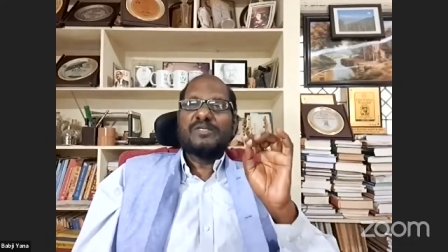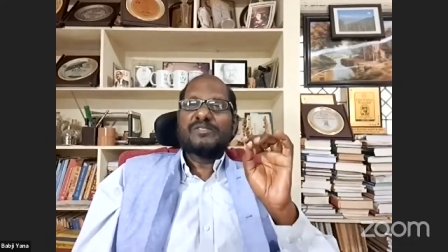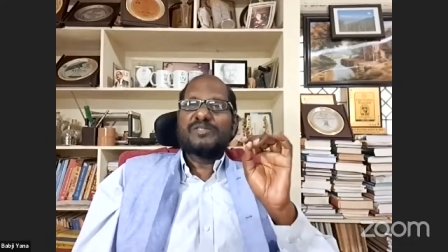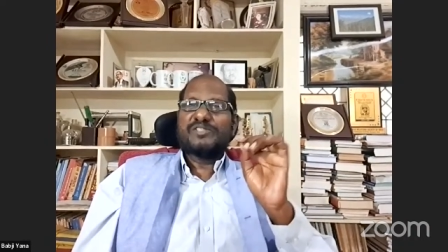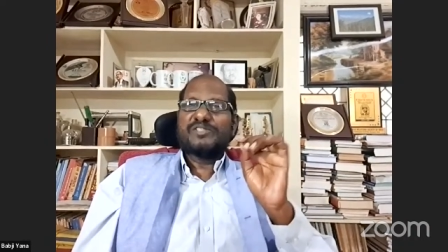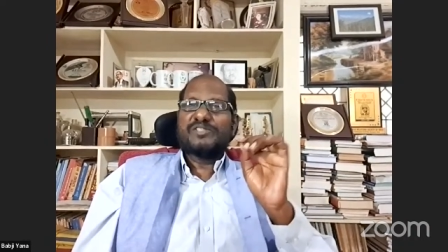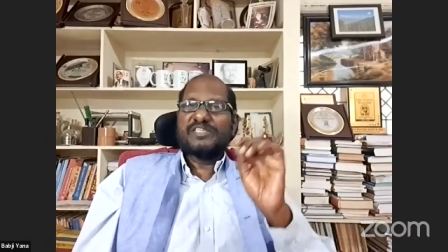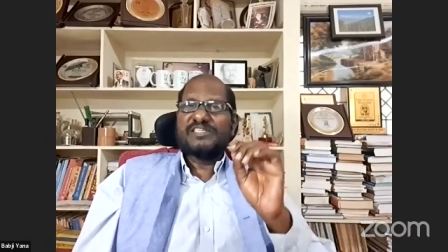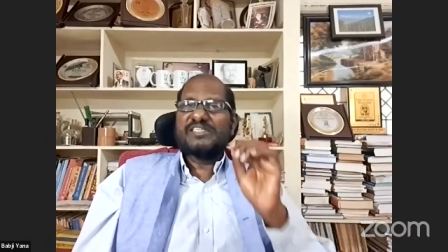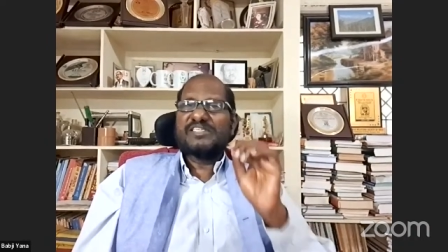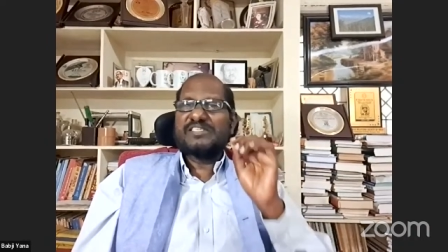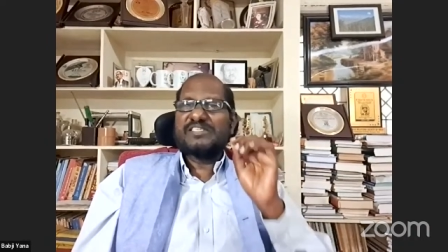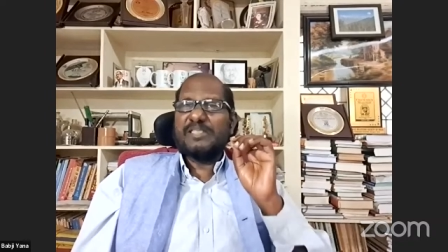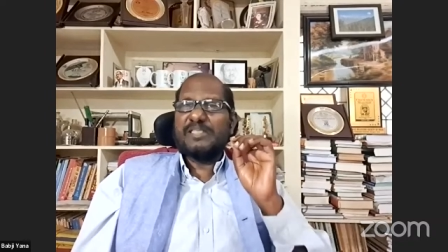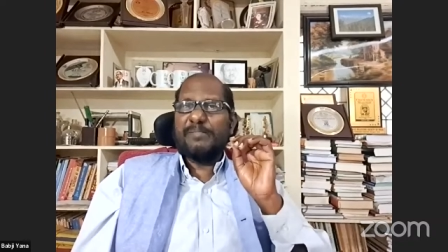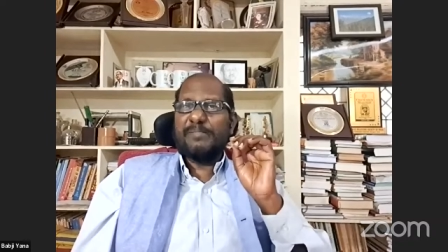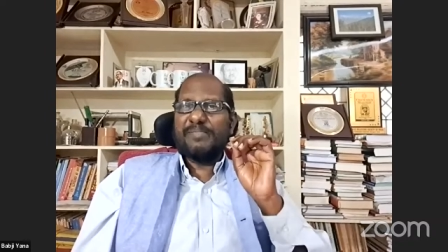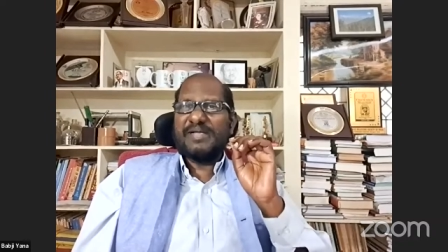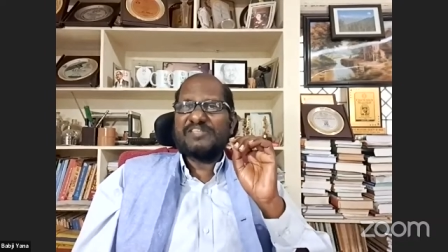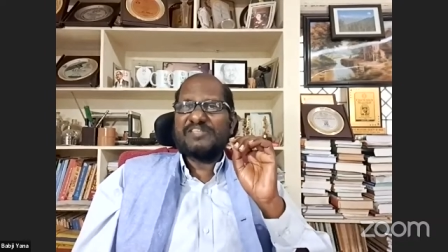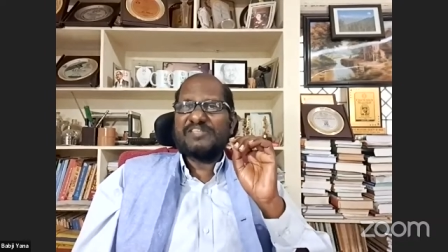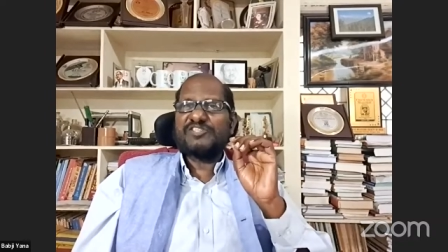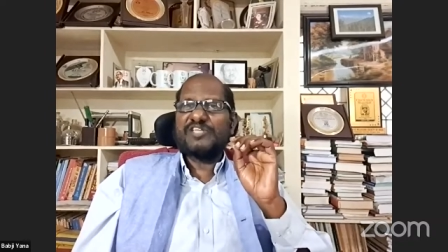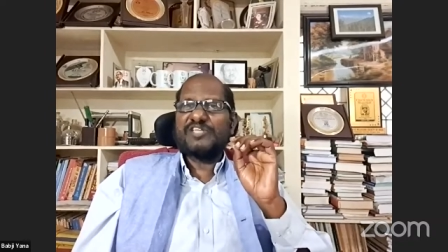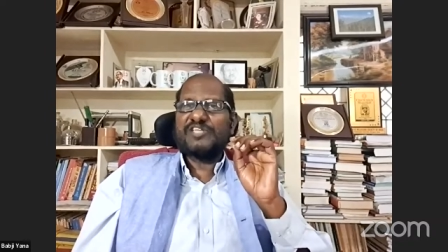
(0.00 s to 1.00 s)
So this is the
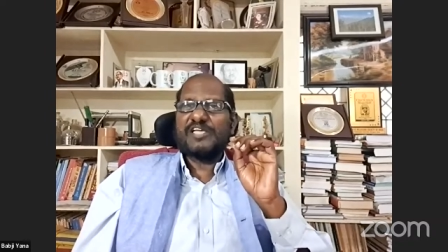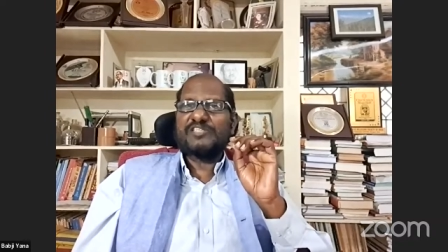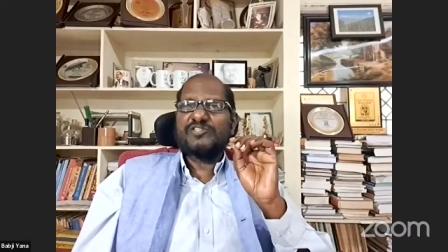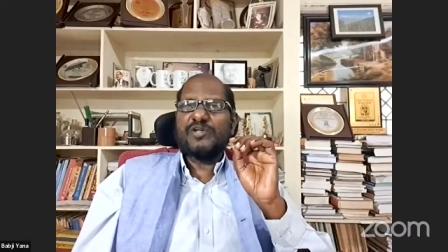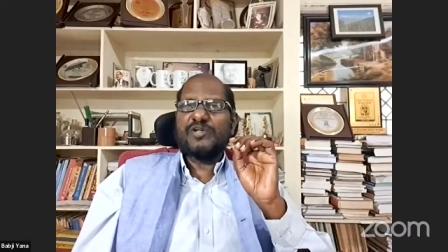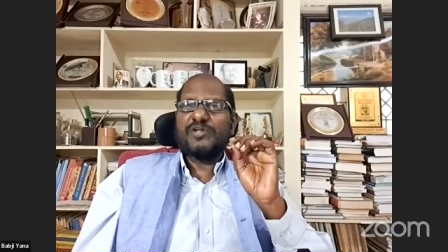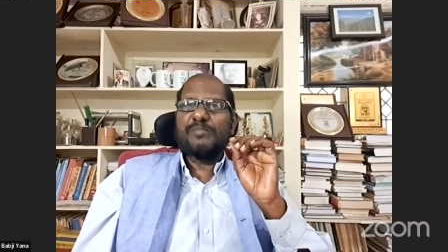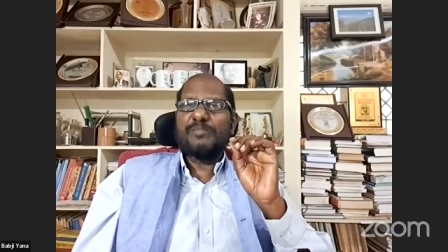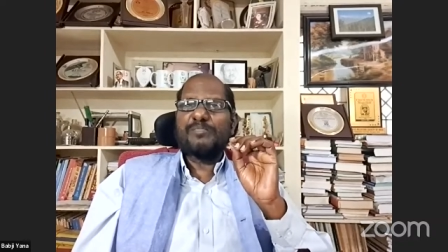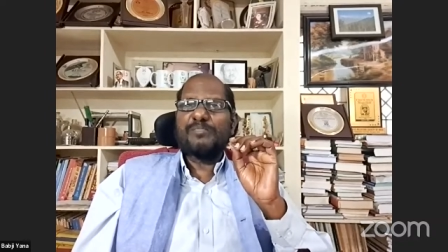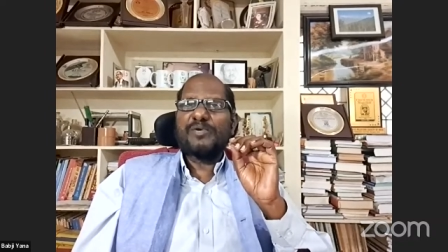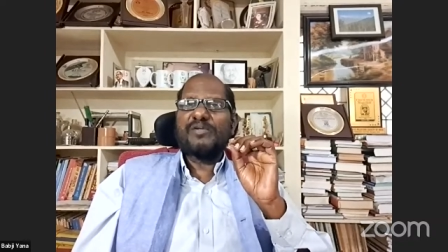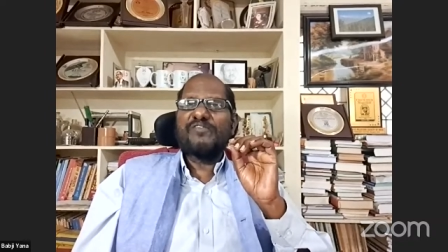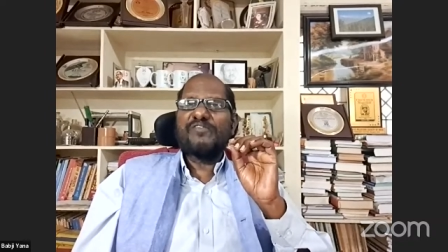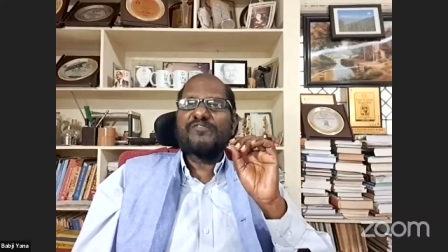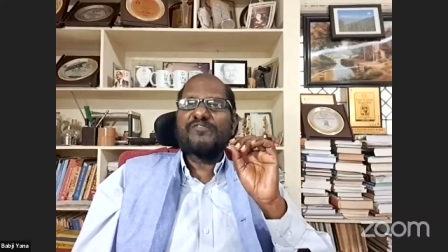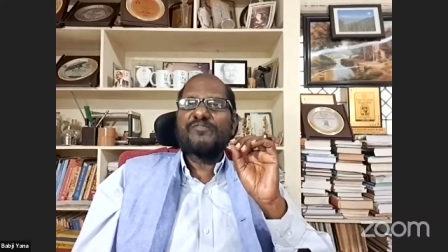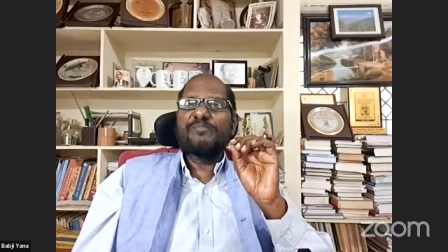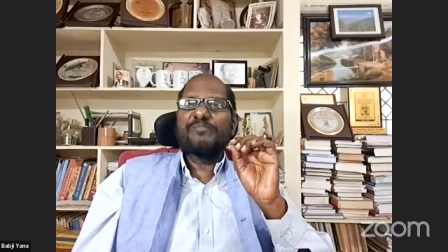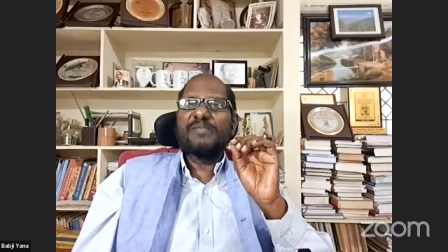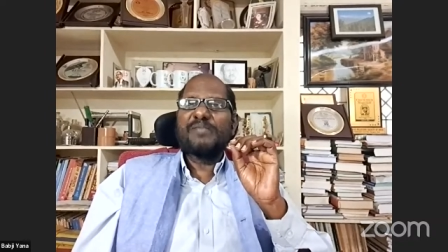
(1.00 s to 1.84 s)
best example of